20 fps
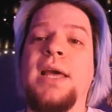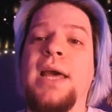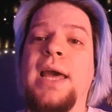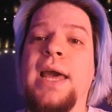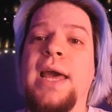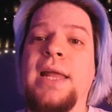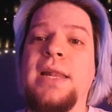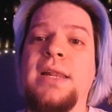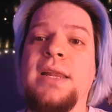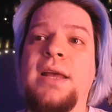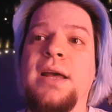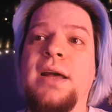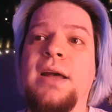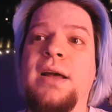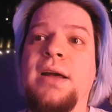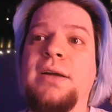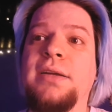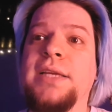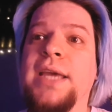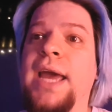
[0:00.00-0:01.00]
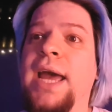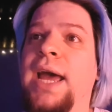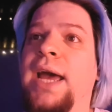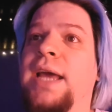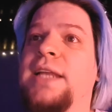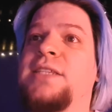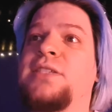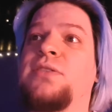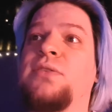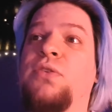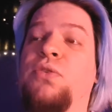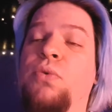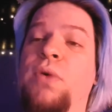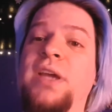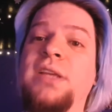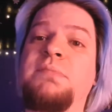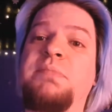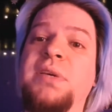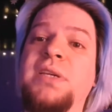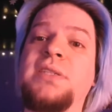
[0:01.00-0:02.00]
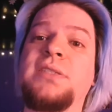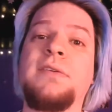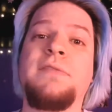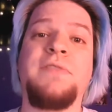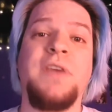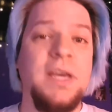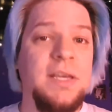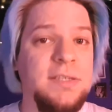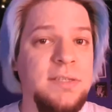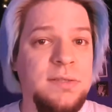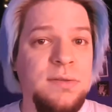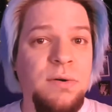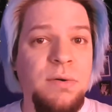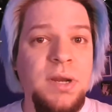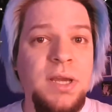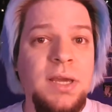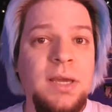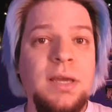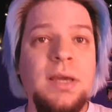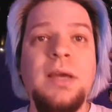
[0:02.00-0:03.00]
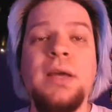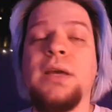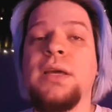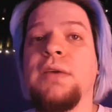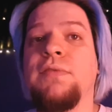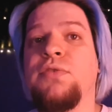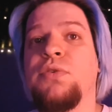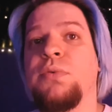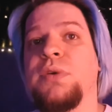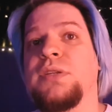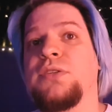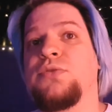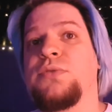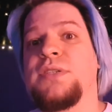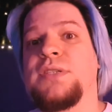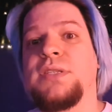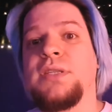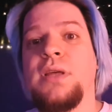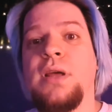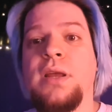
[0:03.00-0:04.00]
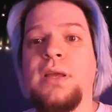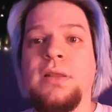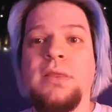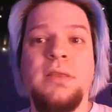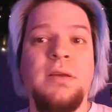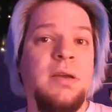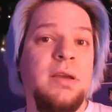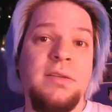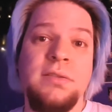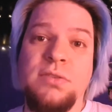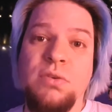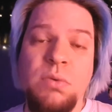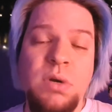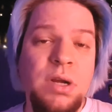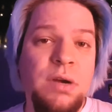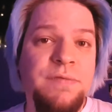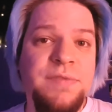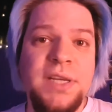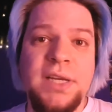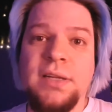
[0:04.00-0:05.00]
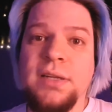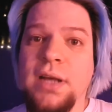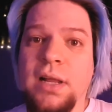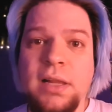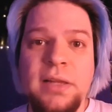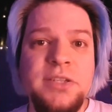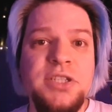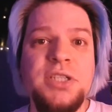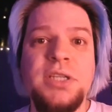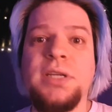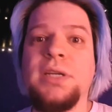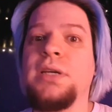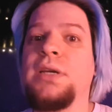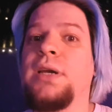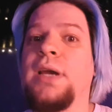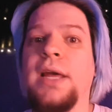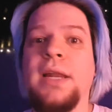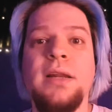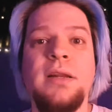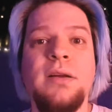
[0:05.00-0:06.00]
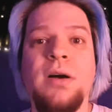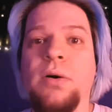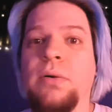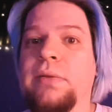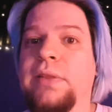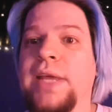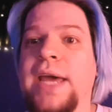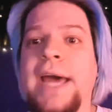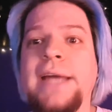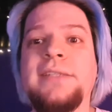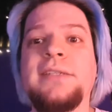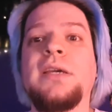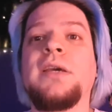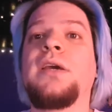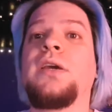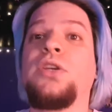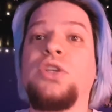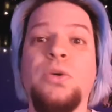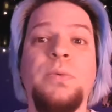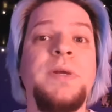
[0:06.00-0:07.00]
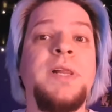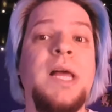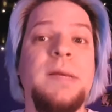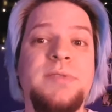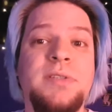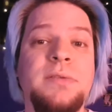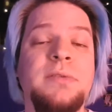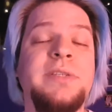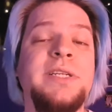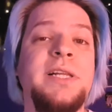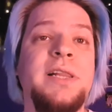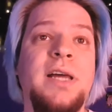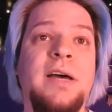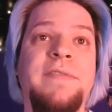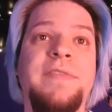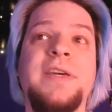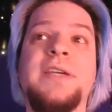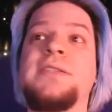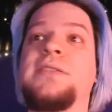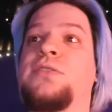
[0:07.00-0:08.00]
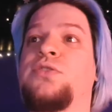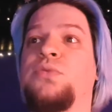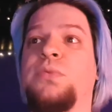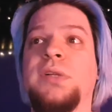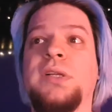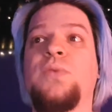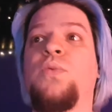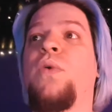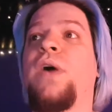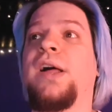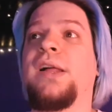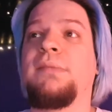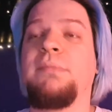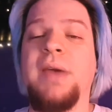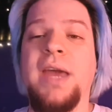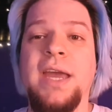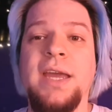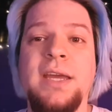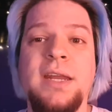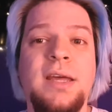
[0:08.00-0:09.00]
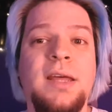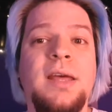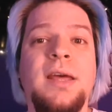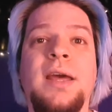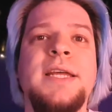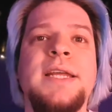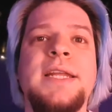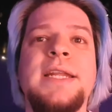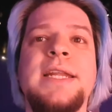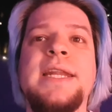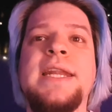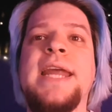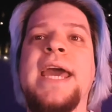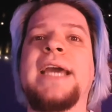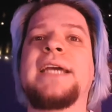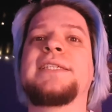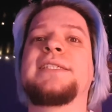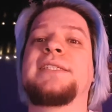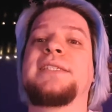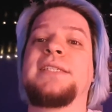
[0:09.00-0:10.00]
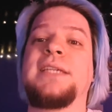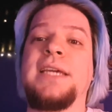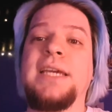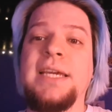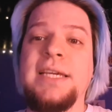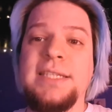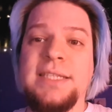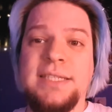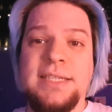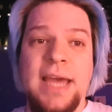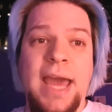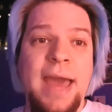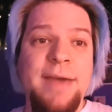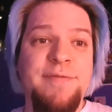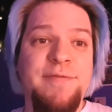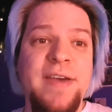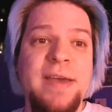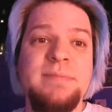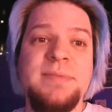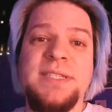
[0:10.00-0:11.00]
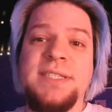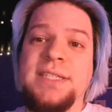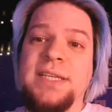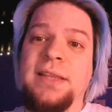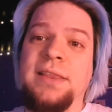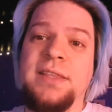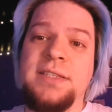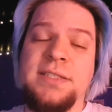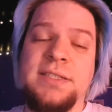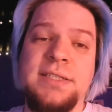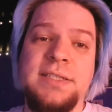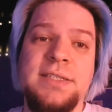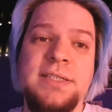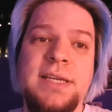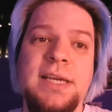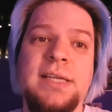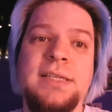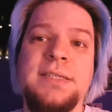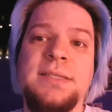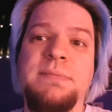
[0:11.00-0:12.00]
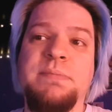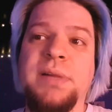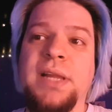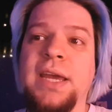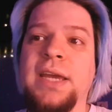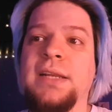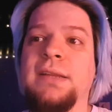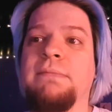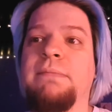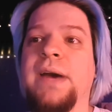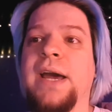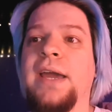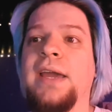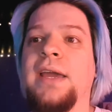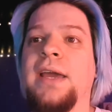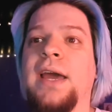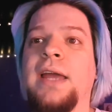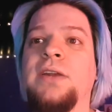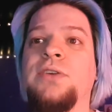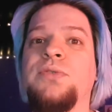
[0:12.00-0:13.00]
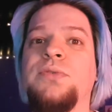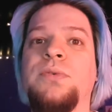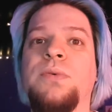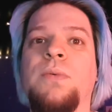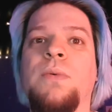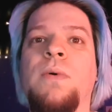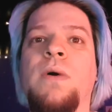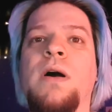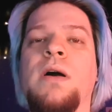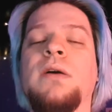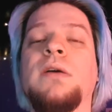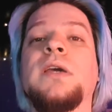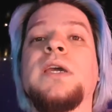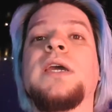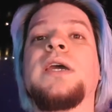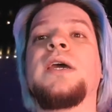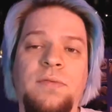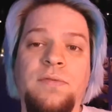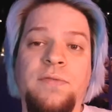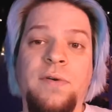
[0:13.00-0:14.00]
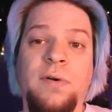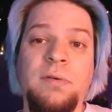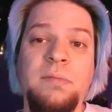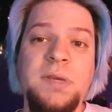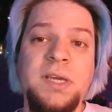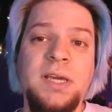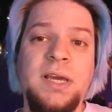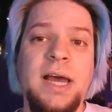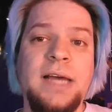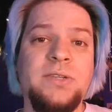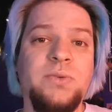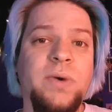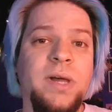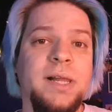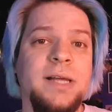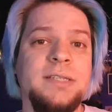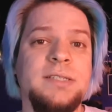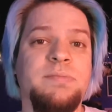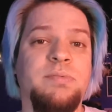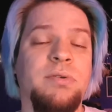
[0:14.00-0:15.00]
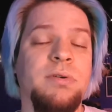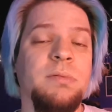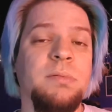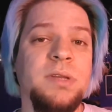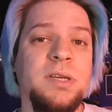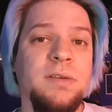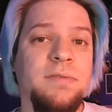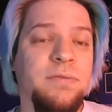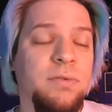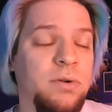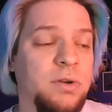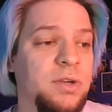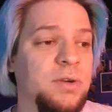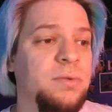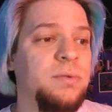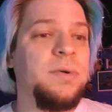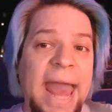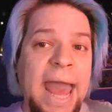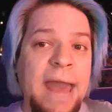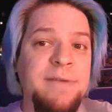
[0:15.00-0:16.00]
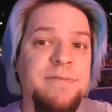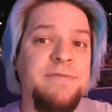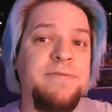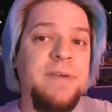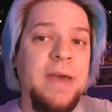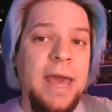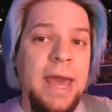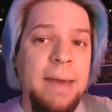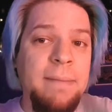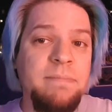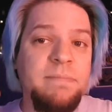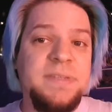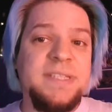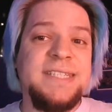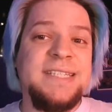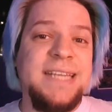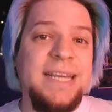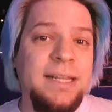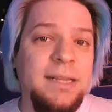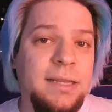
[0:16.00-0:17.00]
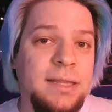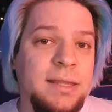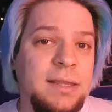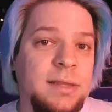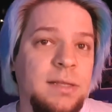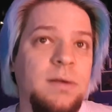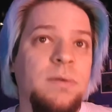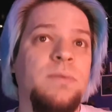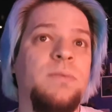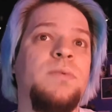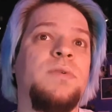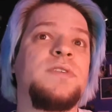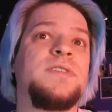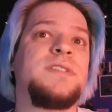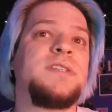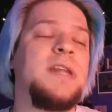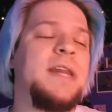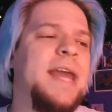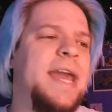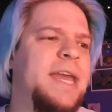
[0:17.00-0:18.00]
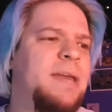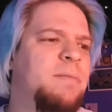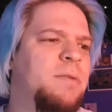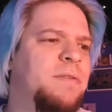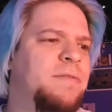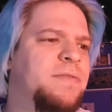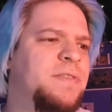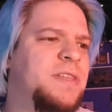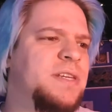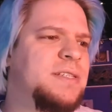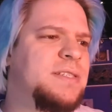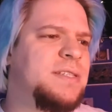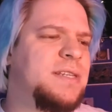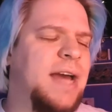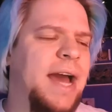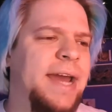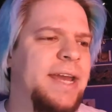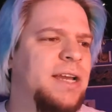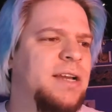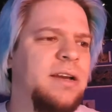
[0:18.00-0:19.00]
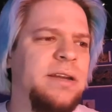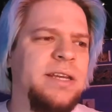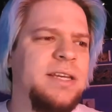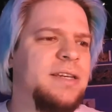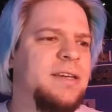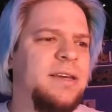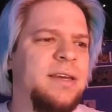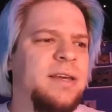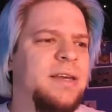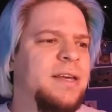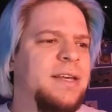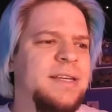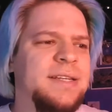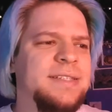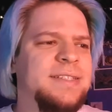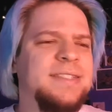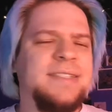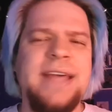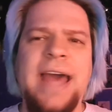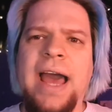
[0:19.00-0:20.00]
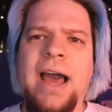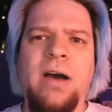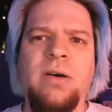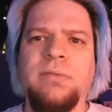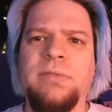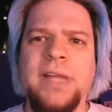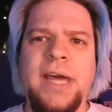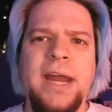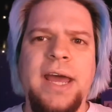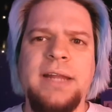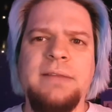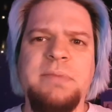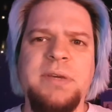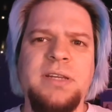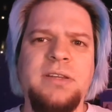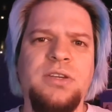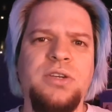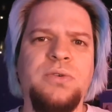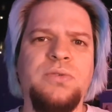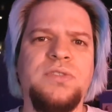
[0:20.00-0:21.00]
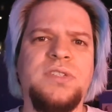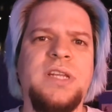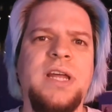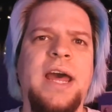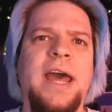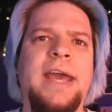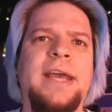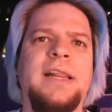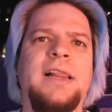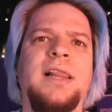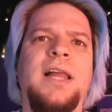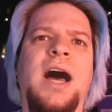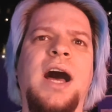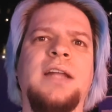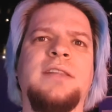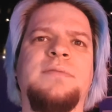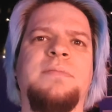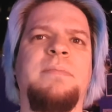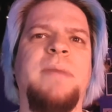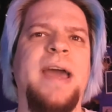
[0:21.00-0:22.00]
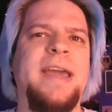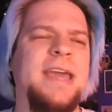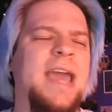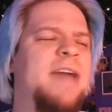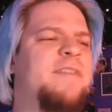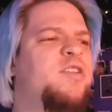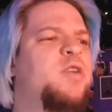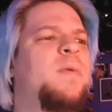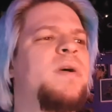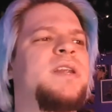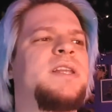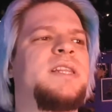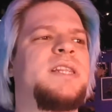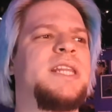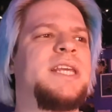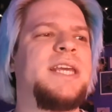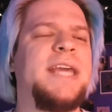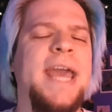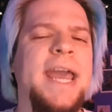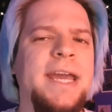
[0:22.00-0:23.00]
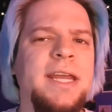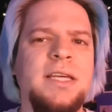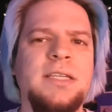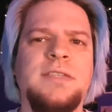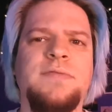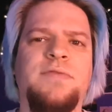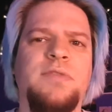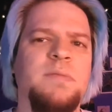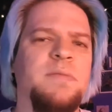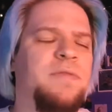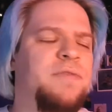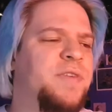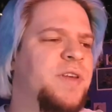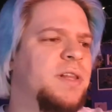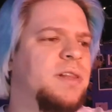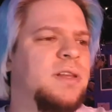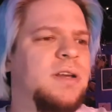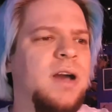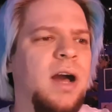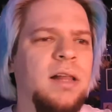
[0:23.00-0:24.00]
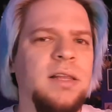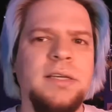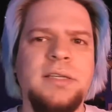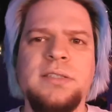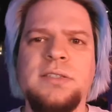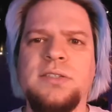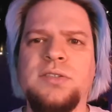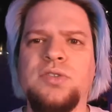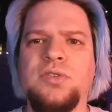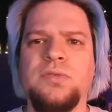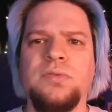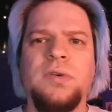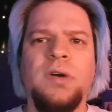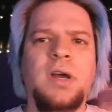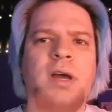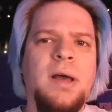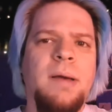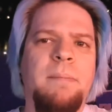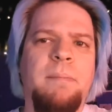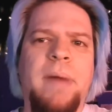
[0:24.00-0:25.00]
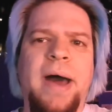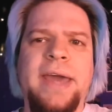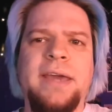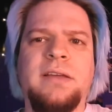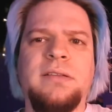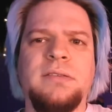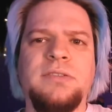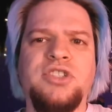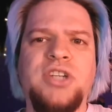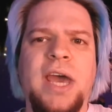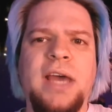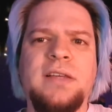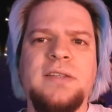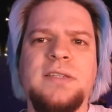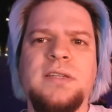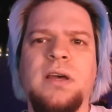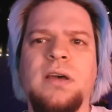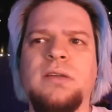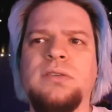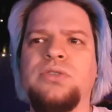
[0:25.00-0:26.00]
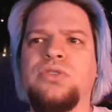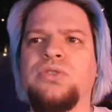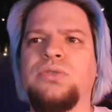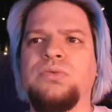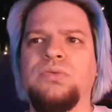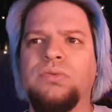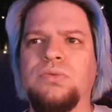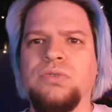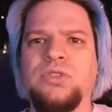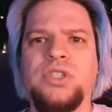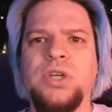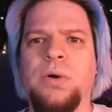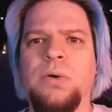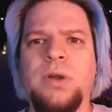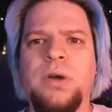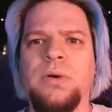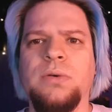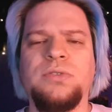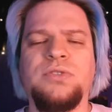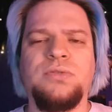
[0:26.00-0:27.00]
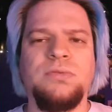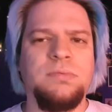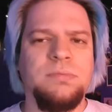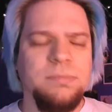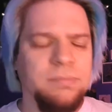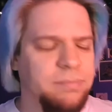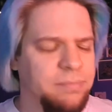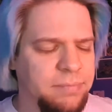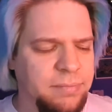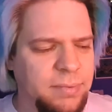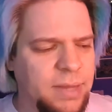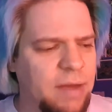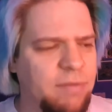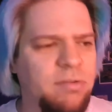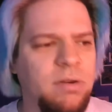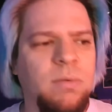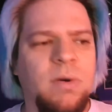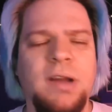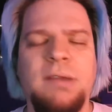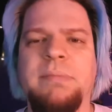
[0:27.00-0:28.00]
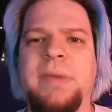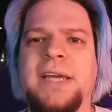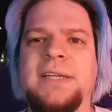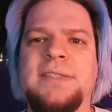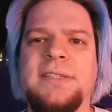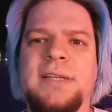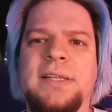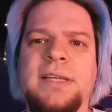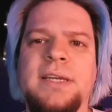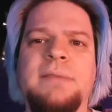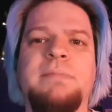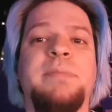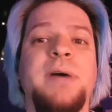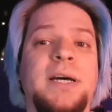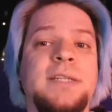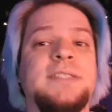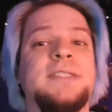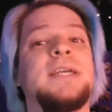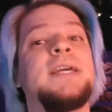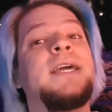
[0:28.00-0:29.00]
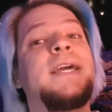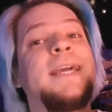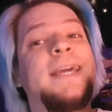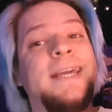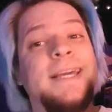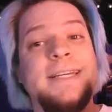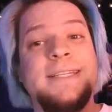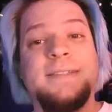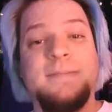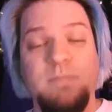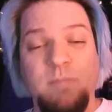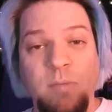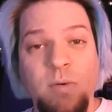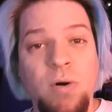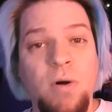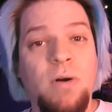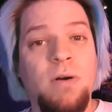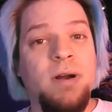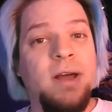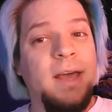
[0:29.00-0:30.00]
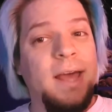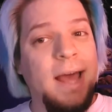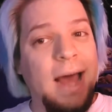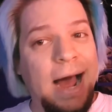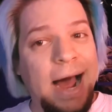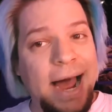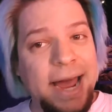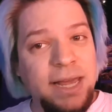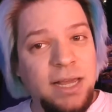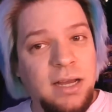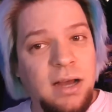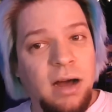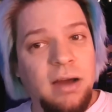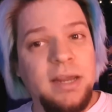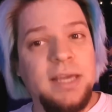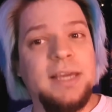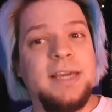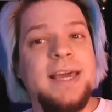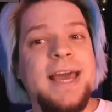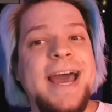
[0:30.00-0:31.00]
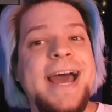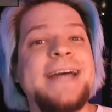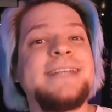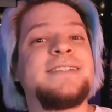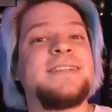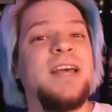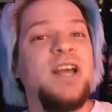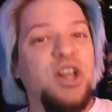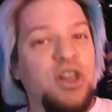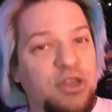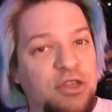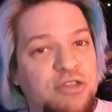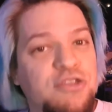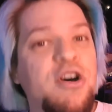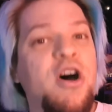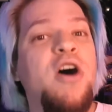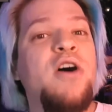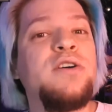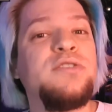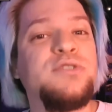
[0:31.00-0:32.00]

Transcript: And yeah, it's a great piece of history. If you're interested in the history of technology and all that, you will absolutely love this. It's really well made. Next is FM Synthesis Explained by Andrew Wong. For me, as well as probably for you, FM Synth was the name of this iconic sound that had been used a lot by everyone in the 80s, from Phil Collins to Michael Jackson to Toto to everyone basically, but is more iconic as the